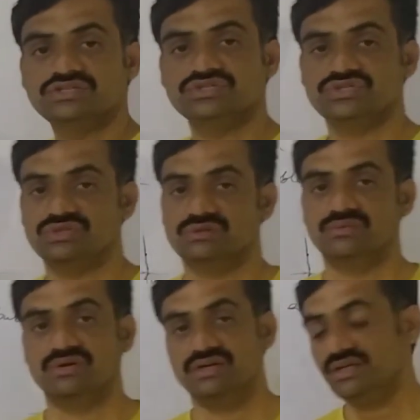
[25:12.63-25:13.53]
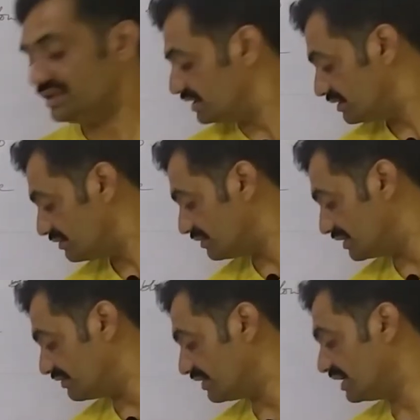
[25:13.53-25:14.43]

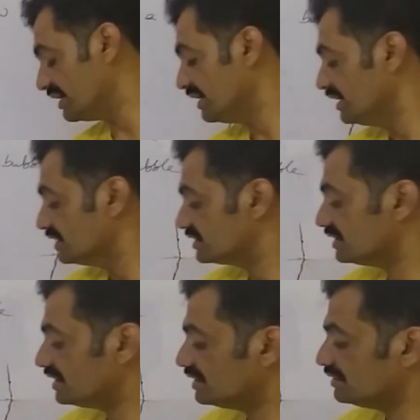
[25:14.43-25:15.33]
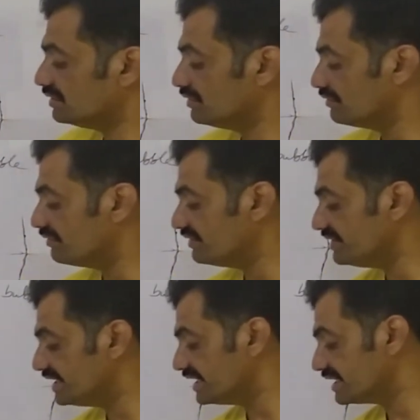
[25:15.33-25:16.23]
0.15. So now when
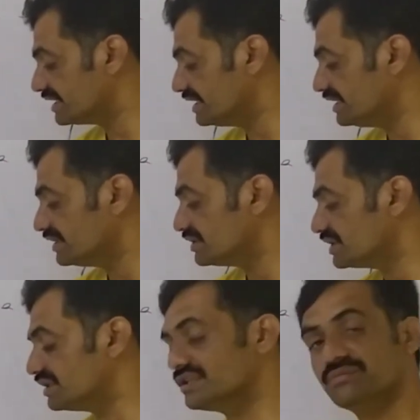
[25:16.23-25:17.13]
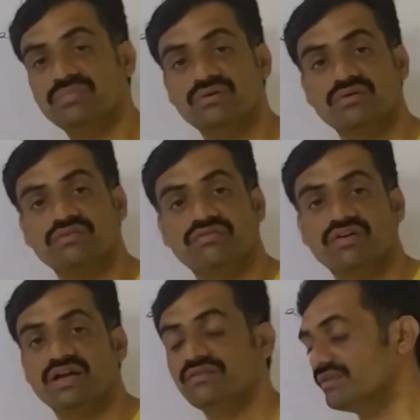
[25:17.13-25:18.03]
we take 10 to the power of
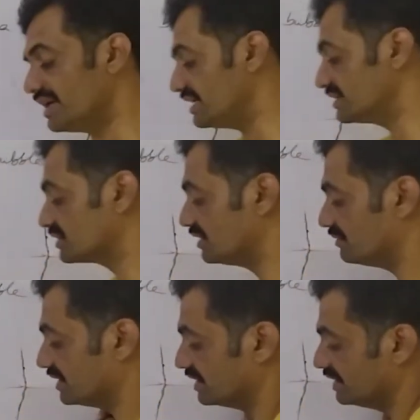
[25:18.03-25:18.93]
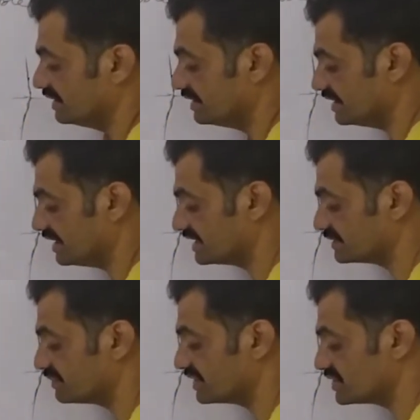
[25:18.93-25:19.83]
5 as common, the
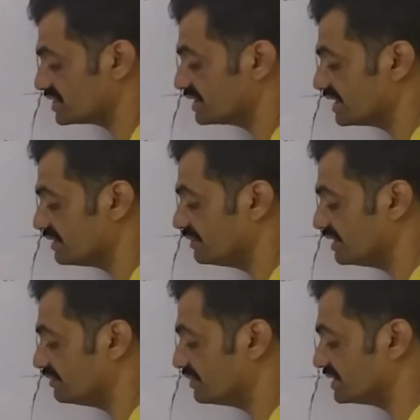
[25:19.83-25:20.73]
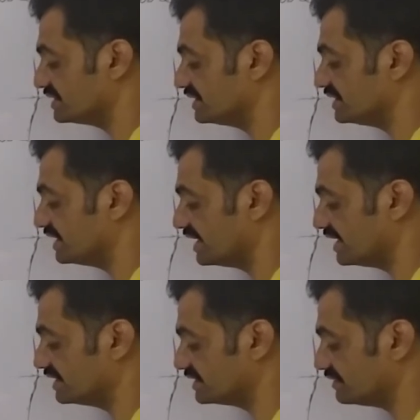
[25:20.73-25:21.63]
expression can be represented
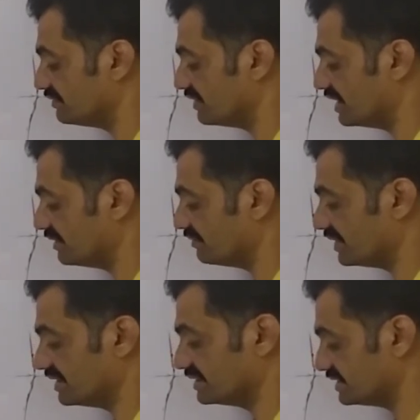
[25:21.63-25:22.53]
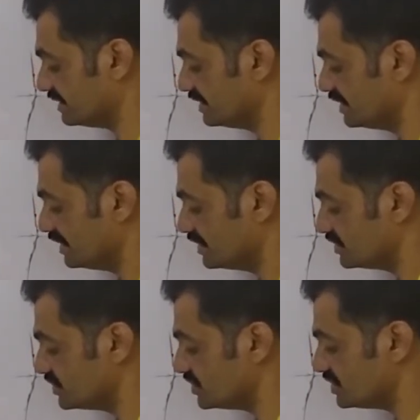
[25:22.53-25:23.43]
as 1 plus
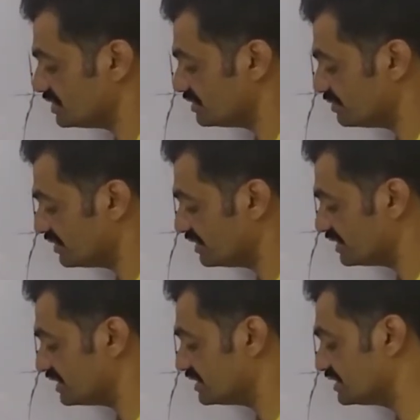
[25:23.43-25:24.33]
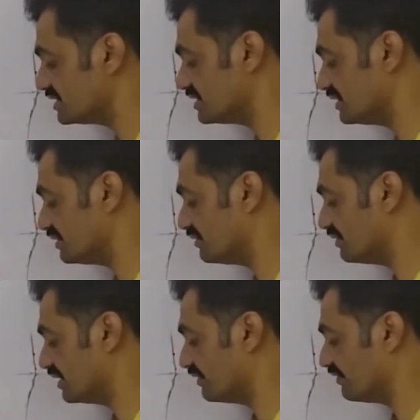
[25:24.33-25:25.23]

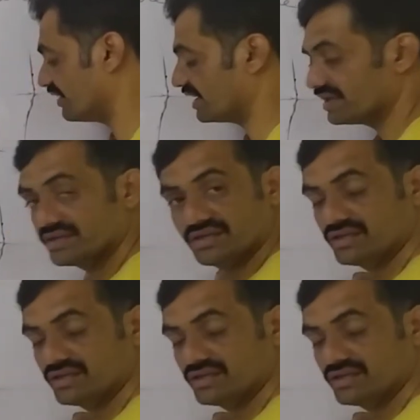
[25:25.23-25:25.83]
0.015,